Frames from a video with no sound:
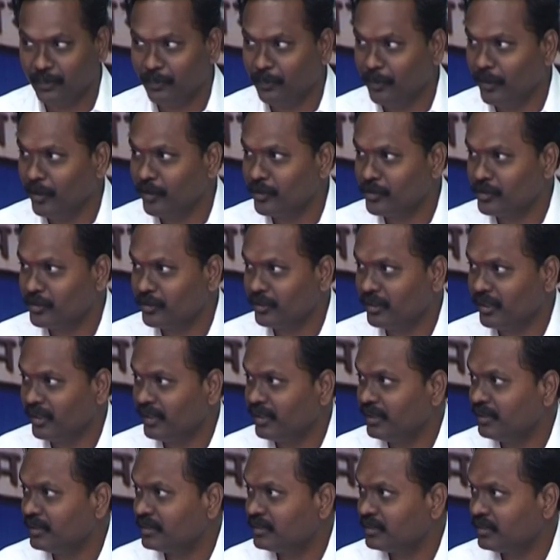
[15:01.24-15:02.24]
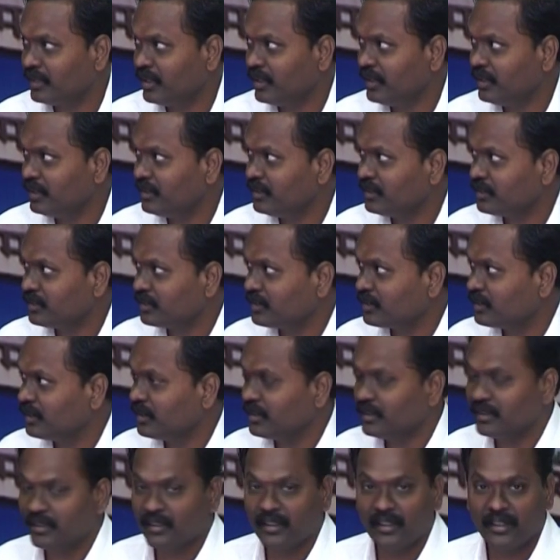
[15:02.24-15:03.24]
people used to say is
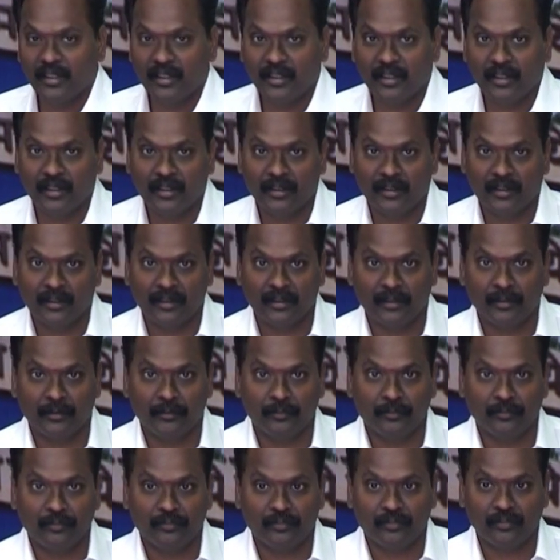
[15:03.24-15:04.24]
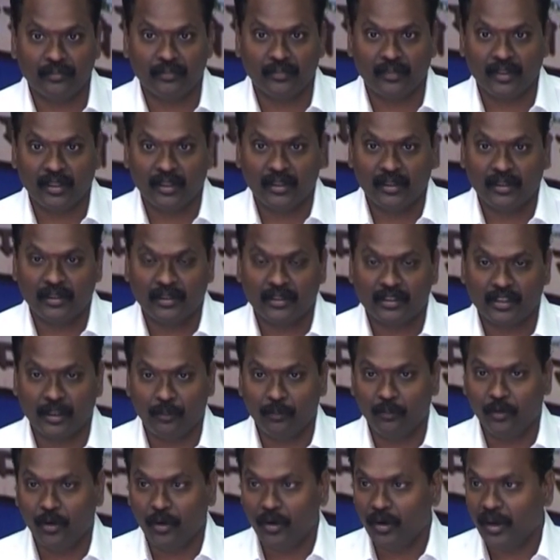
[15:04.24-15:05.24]
that um,
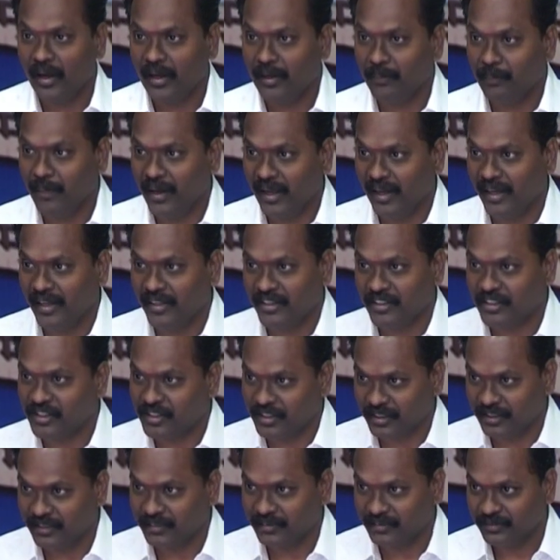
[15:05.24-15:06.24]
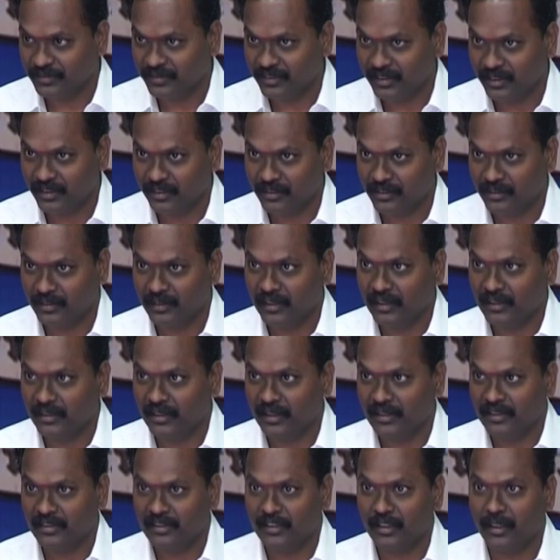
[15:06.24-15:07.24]
somehow I managed, right? That,
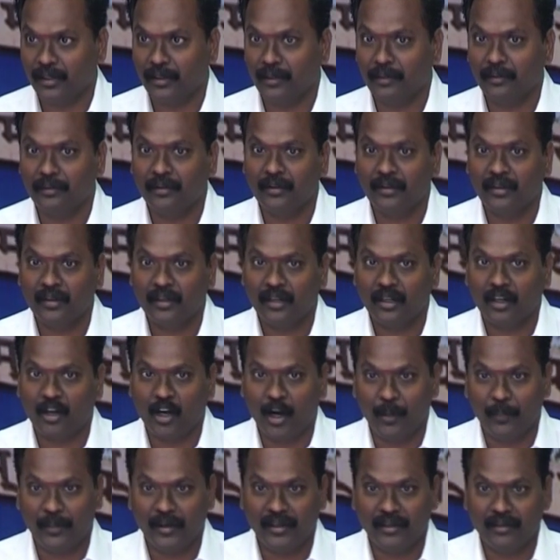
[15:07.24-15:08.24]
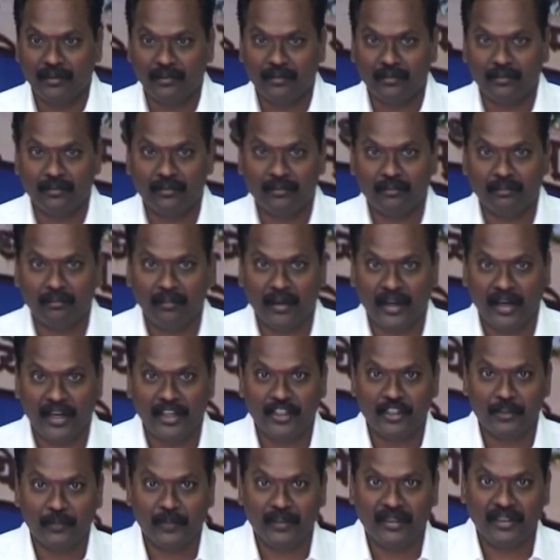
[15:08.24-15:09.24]
that's a common
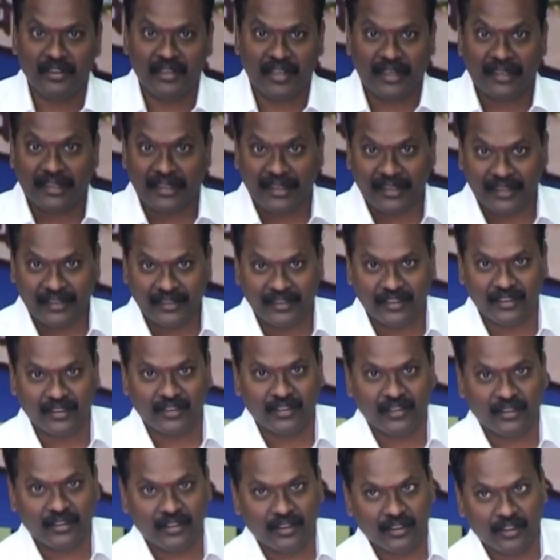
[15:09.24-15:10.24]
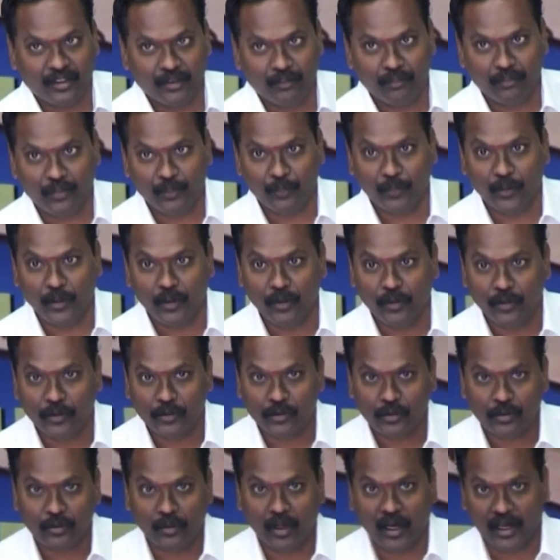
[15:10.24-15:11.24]
management technique people
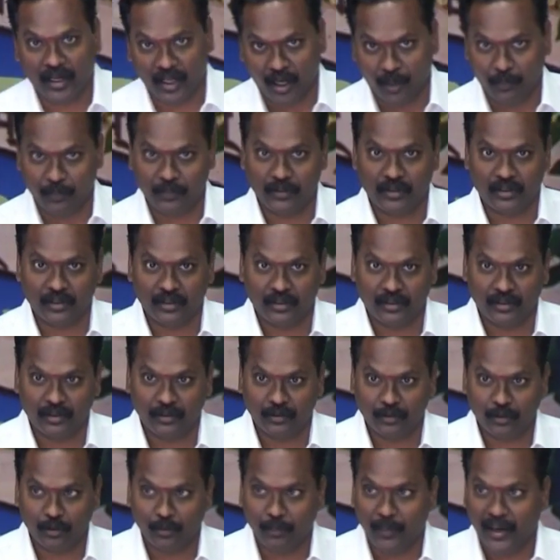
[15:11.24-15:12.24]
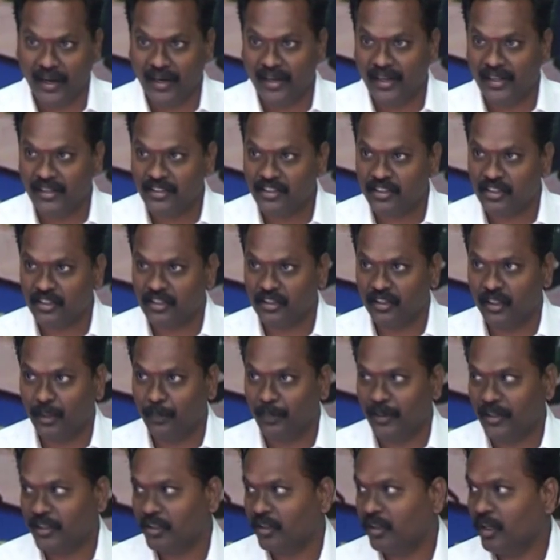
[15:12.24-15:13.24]
used to adopt to manage a
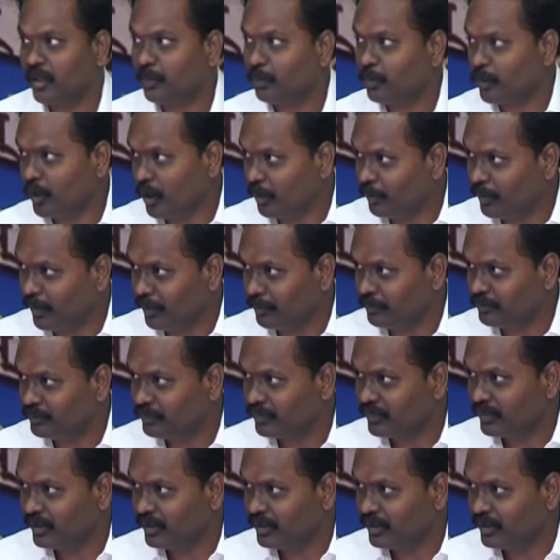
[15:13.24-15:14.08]
particular problem.